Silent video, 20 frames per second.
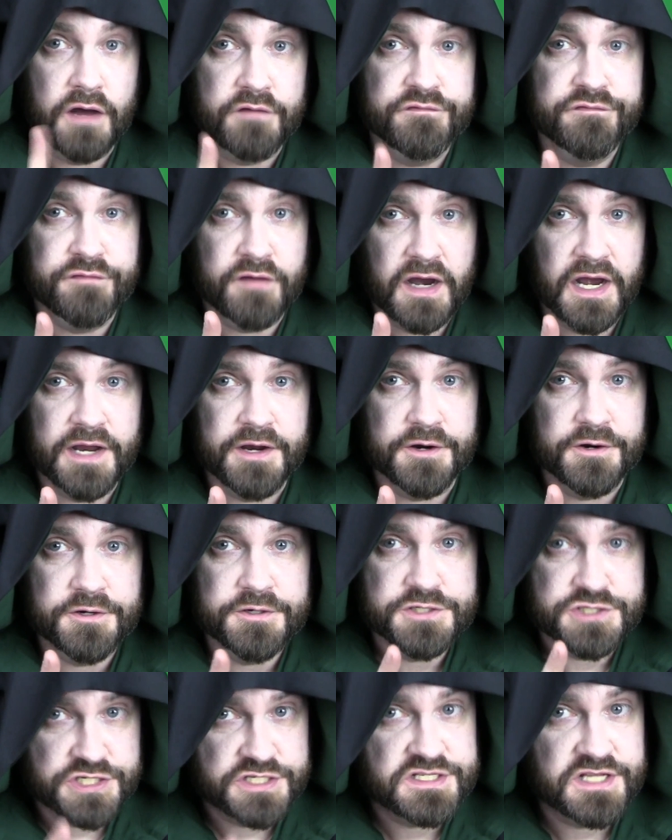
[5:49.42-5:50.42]

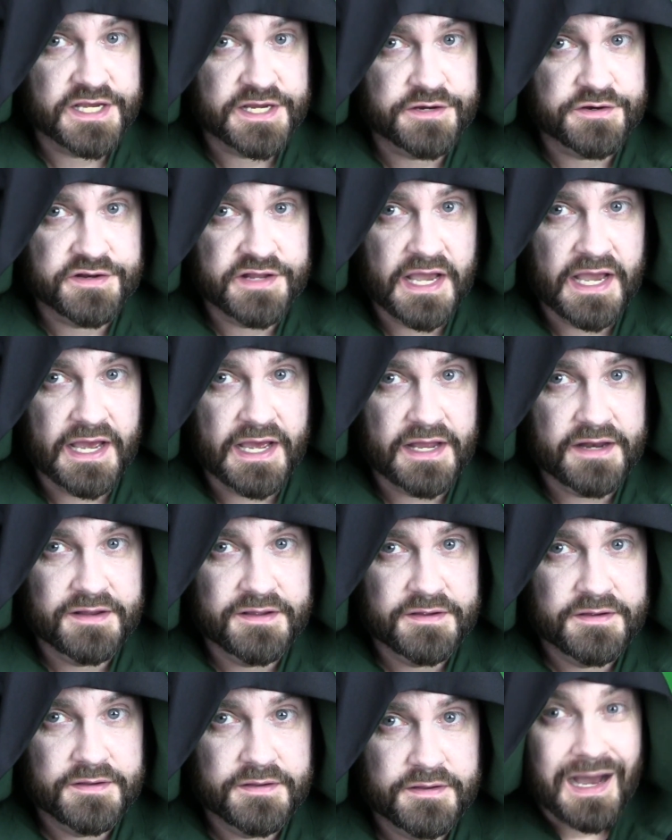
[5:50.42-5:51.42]
fire, just like your dad.
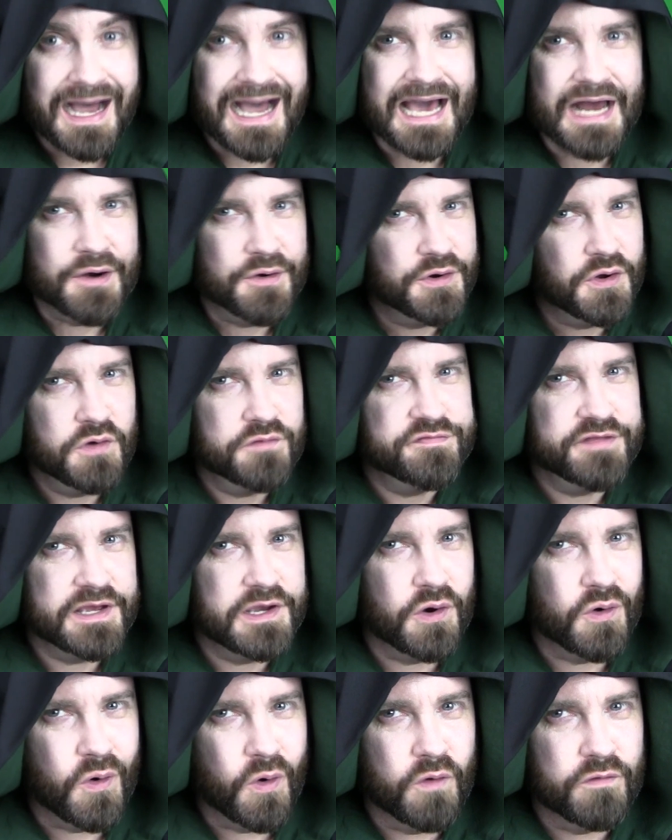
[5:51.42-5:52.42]
I don't know if
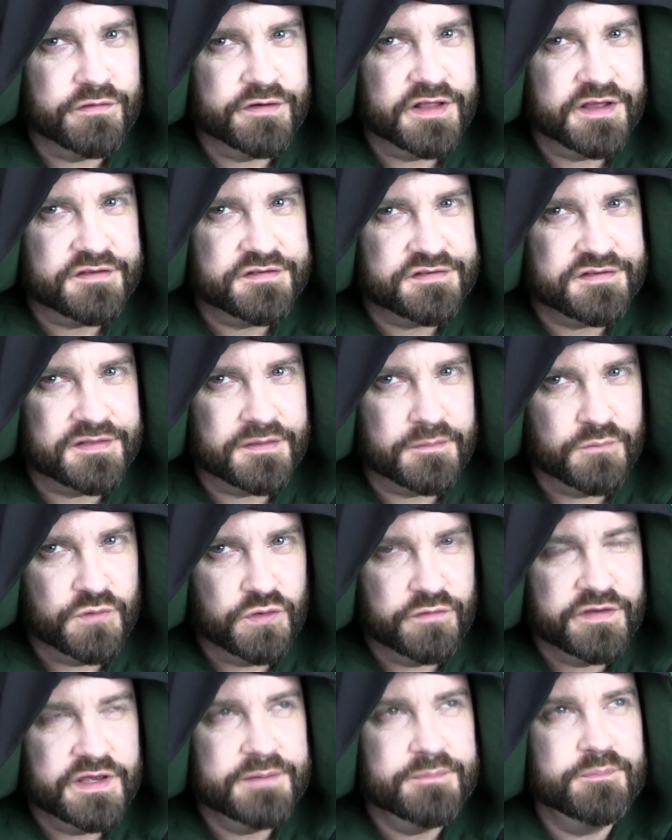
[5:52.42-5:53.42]
they go over this in the
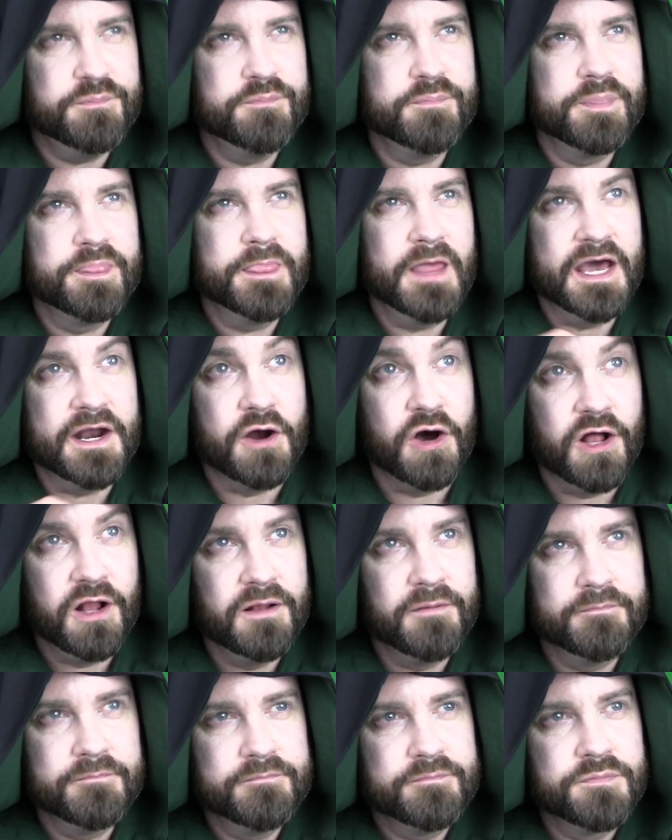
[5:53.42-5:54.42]
movie at
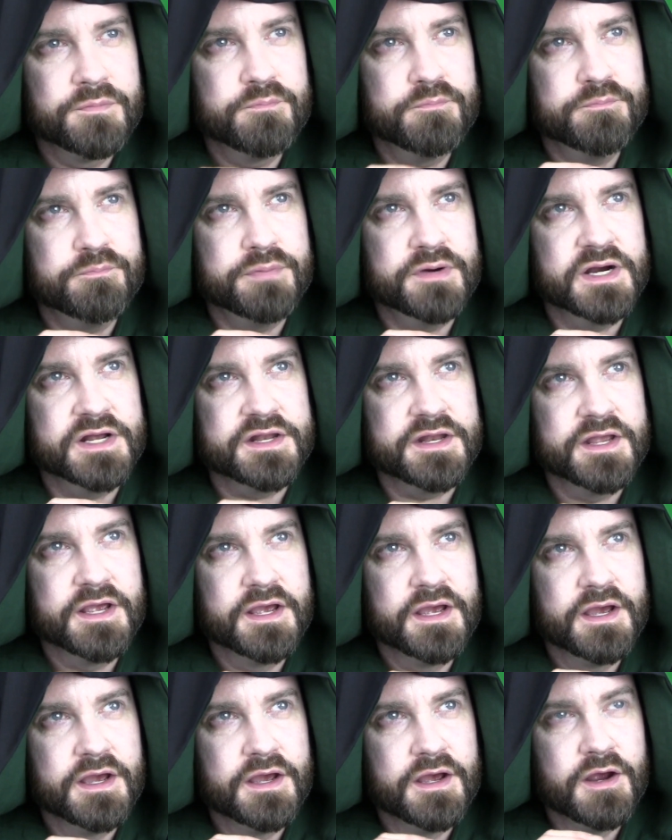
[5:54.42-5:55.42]
all, but
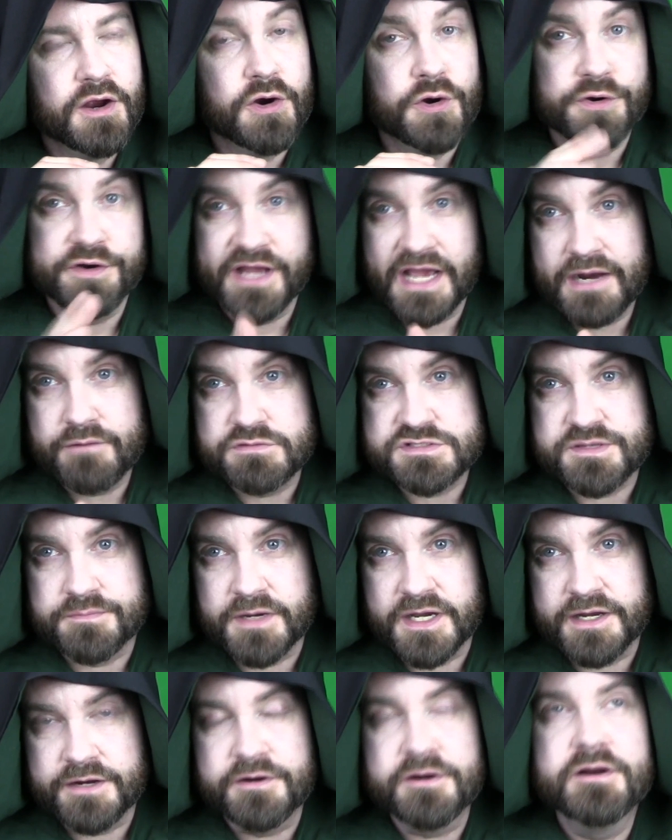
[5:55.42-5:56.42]
her dad was a
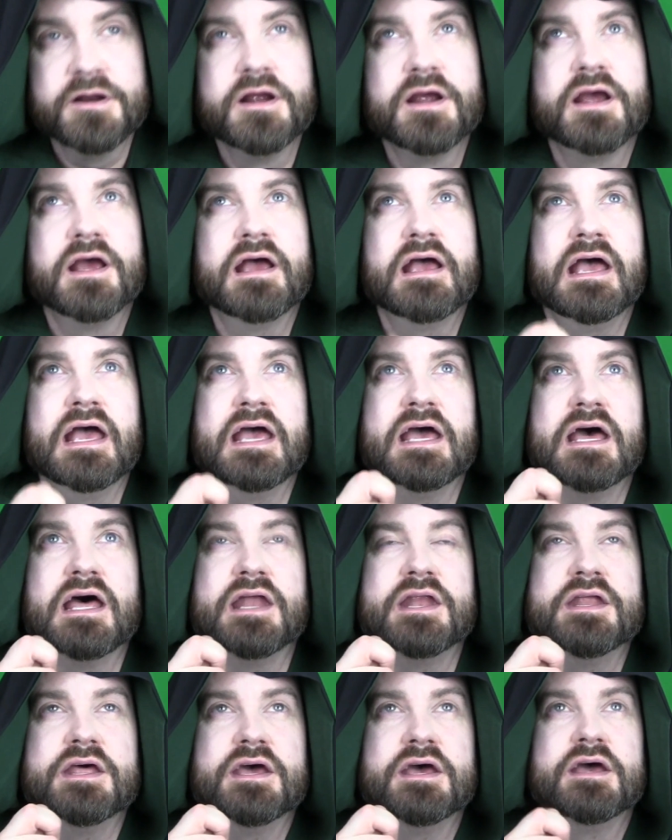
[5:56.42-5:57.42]
miner.
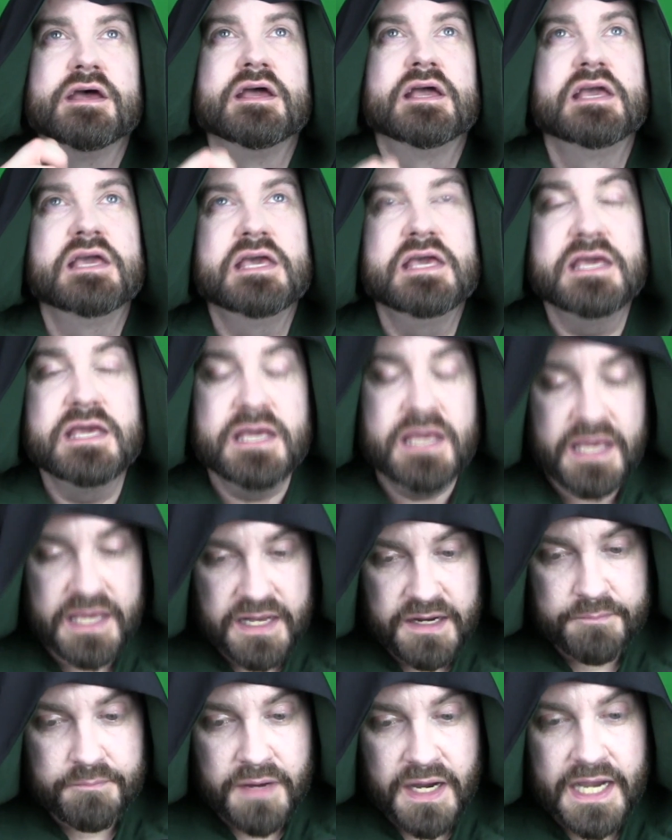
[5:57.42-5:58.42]
And he
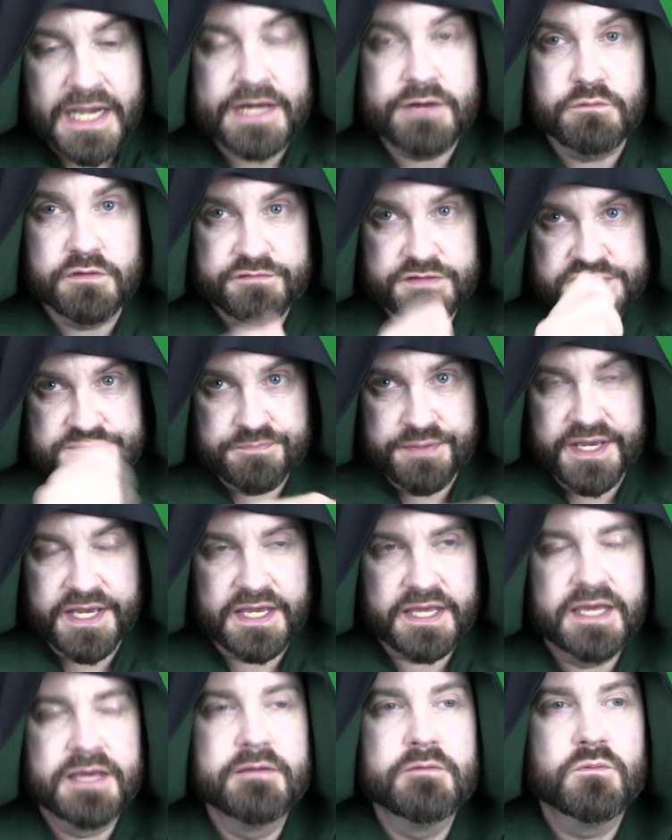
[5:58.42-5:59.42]
hit a mine with his
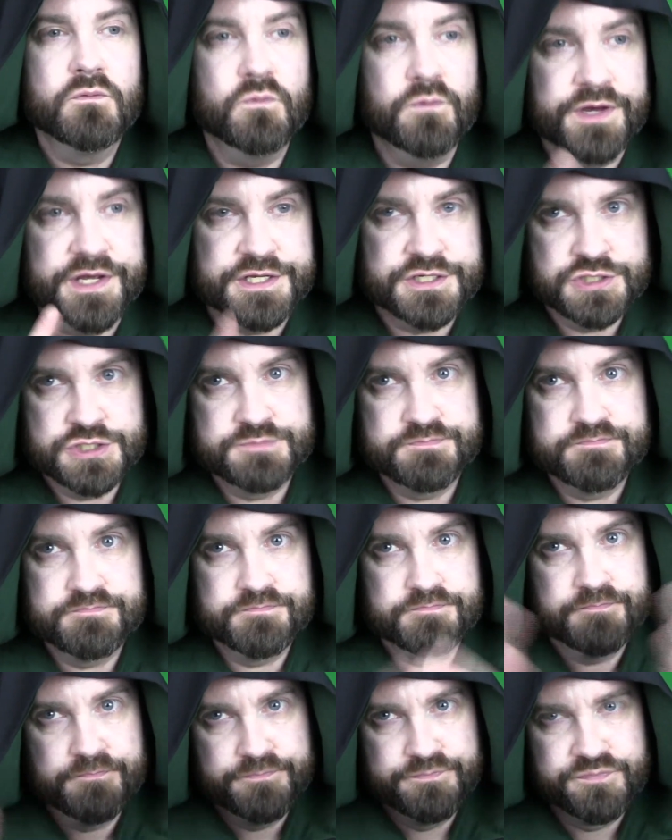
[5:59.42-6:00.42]
pick, which
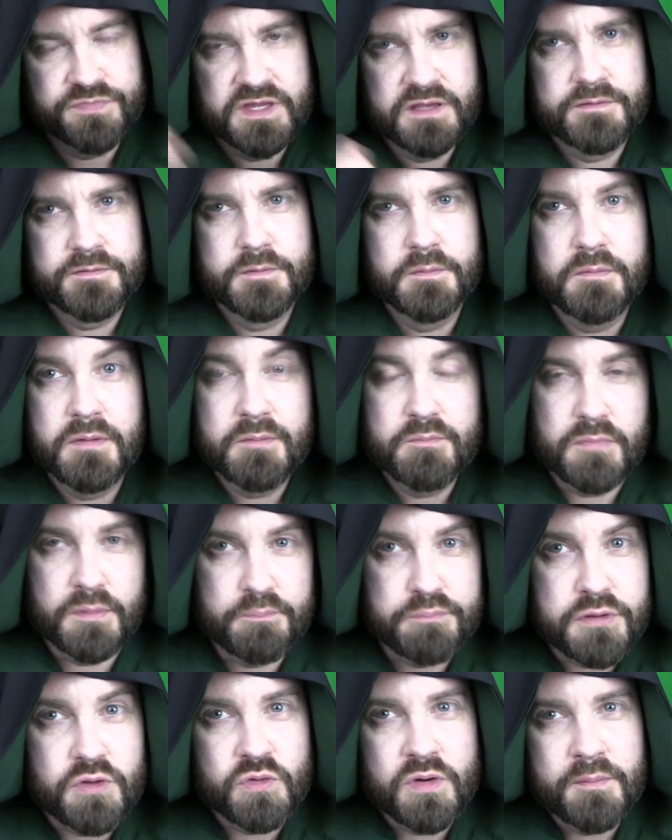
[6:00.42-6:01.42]

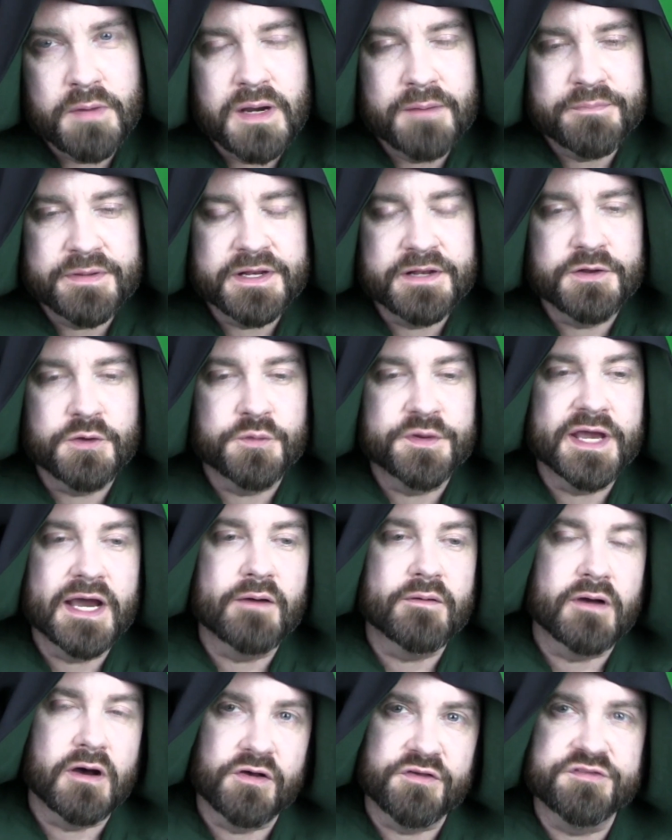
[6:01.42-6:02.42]
blew him up and no
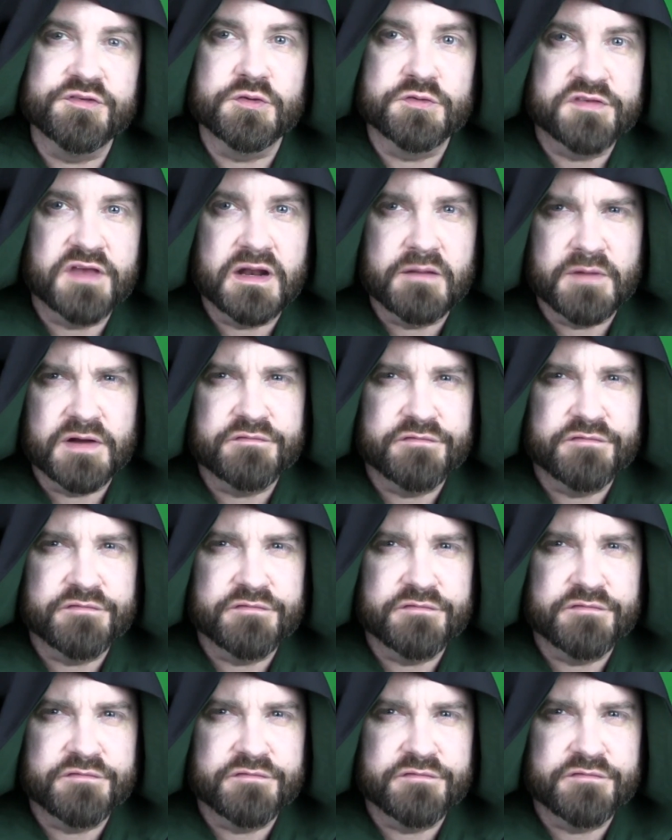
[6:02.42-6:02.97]
doubt also set him